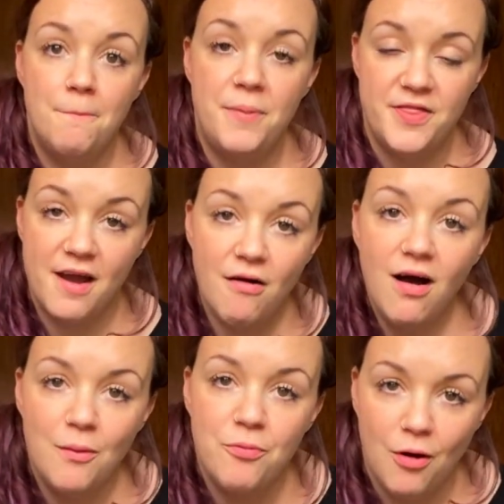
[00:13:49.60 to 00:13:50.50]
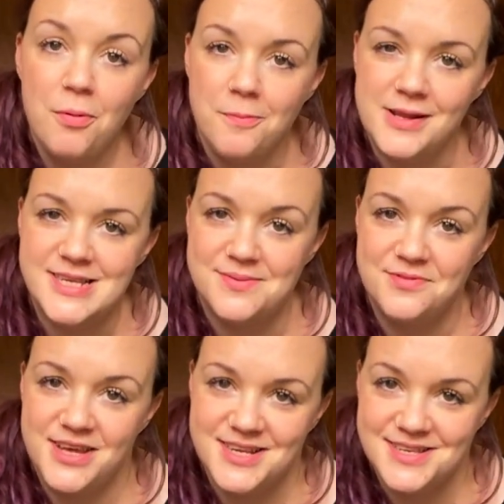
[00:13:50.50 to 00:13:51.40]
But there are probably some
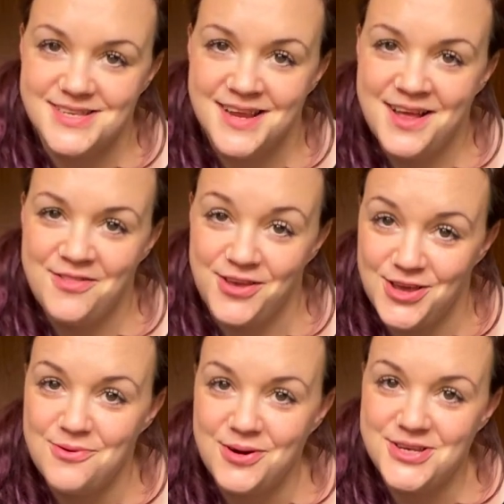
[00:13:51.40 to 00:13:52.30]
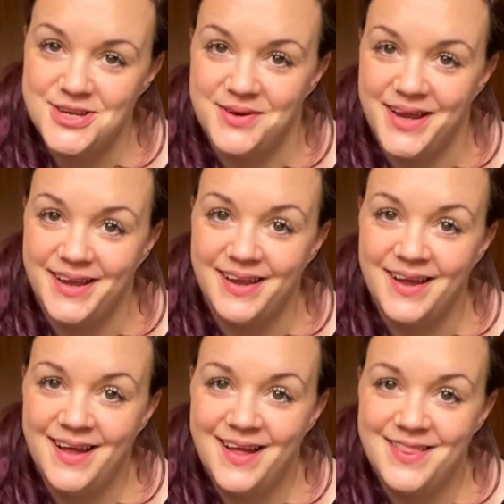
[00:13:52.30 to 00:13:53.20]
things that you are doing
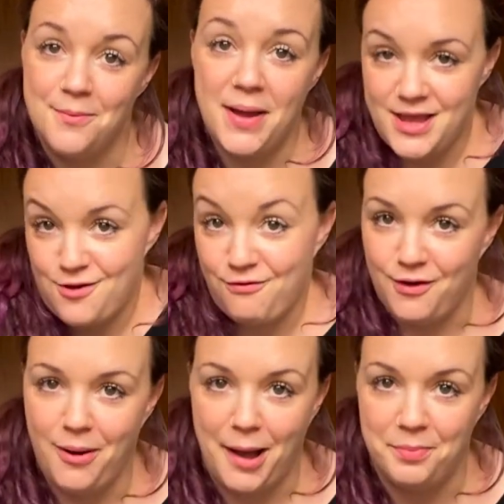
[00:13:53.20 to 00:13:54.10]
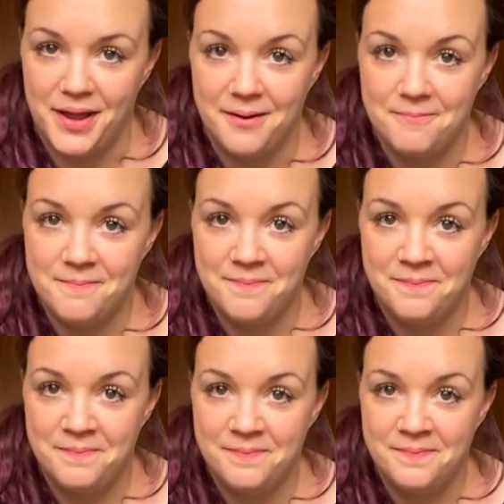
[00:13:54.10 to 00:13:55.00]
that make you feel happy.
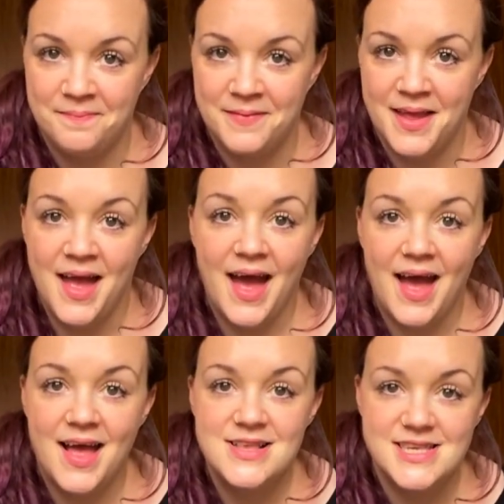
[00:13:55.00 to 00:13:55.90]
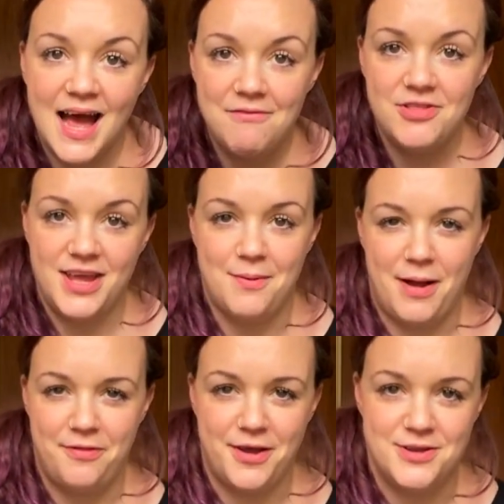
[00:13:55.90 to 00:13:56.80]
So have a think
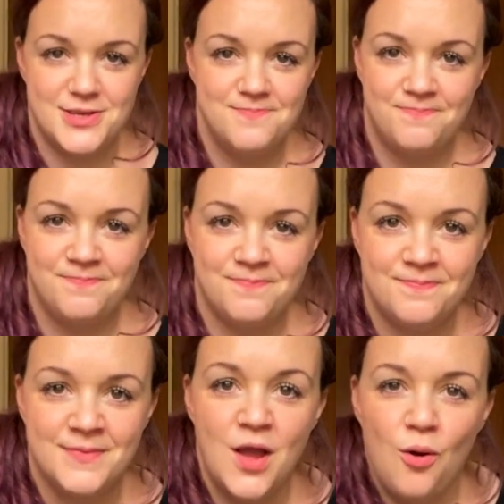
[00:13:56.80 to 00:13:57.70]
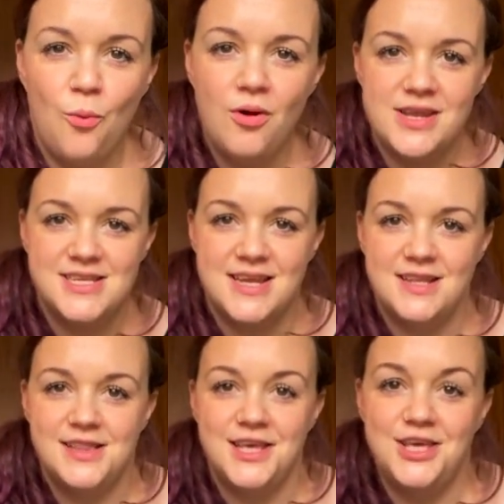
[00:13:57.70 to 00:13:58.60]
about those. What is
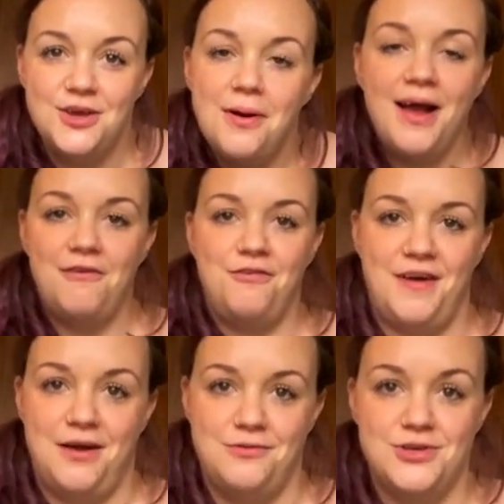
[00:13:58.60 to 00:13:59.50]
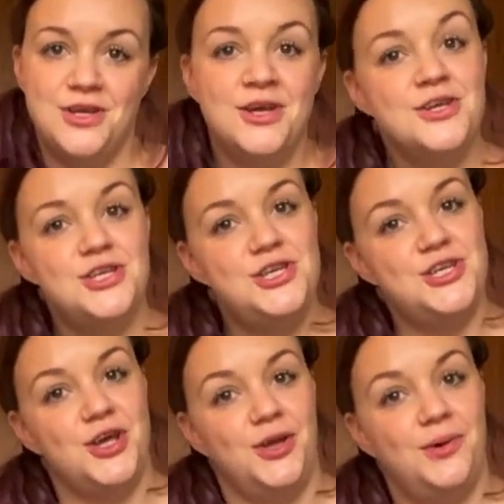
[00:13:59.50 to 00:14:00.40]
it that you have found to
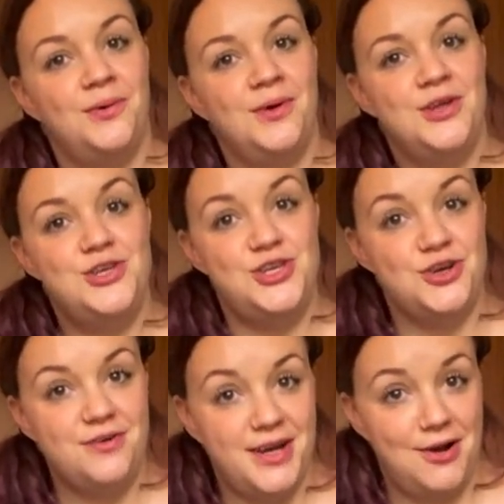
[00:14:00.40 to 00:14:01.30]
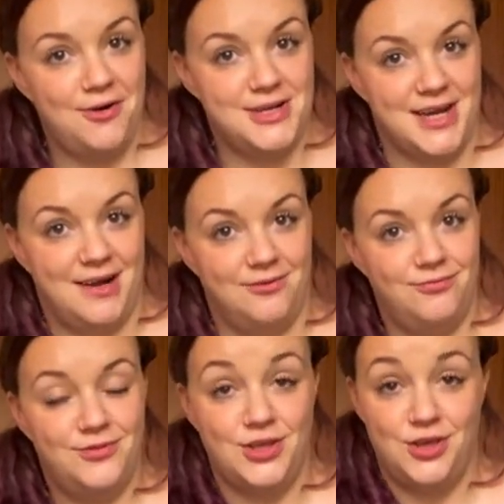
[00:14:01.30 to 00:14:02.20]
do during lockdown
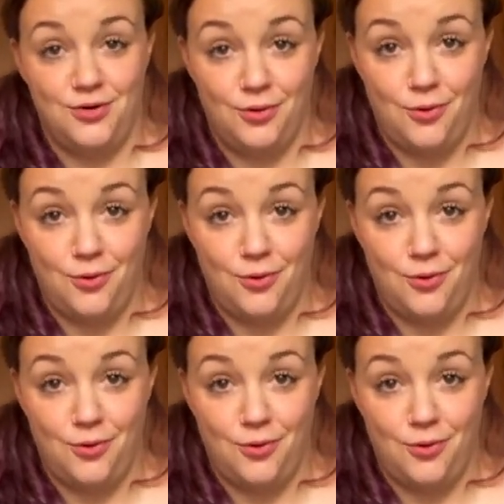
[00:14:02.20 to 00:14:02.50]
that you are